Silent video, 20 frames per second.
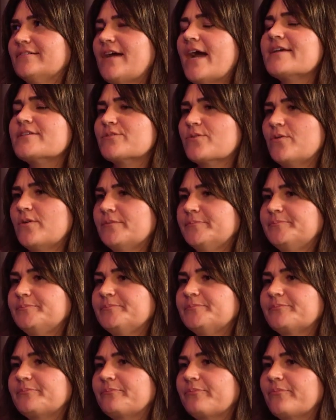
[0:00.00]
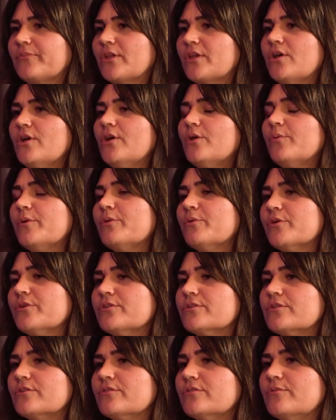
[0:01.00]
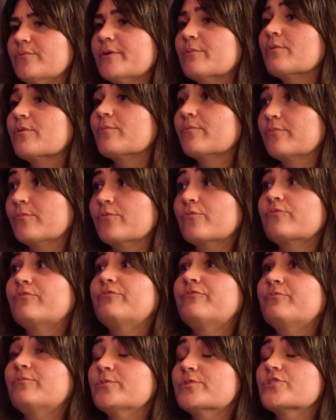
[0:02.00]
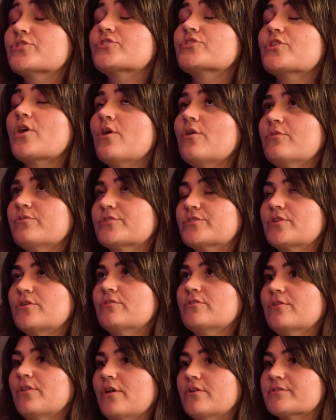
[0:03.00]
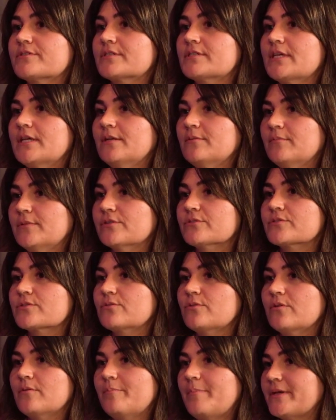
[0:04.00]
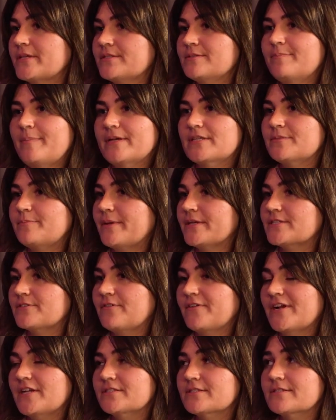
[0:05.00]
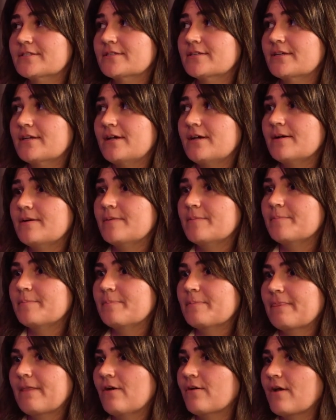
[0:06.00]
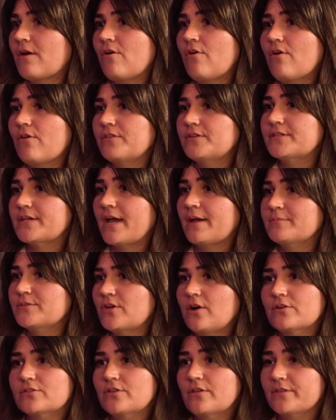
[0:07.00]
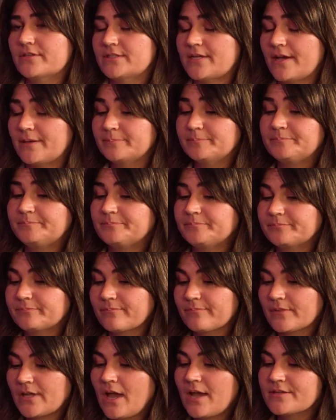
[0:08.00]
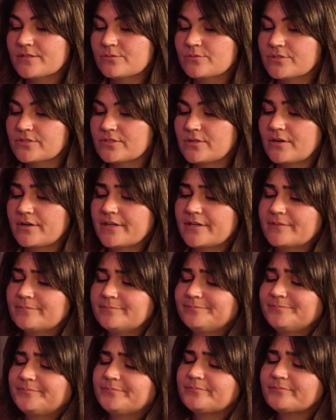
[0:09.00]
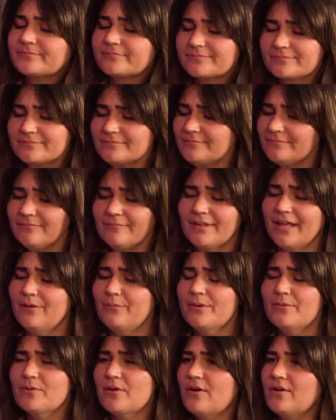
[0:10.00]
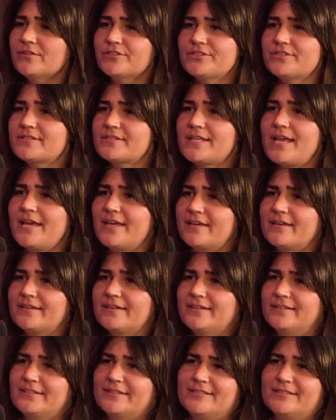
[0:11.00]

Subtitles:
high school. We were so close in middle school. Best friends. Hung out all the time, talked all the time. High school started, and we were all just like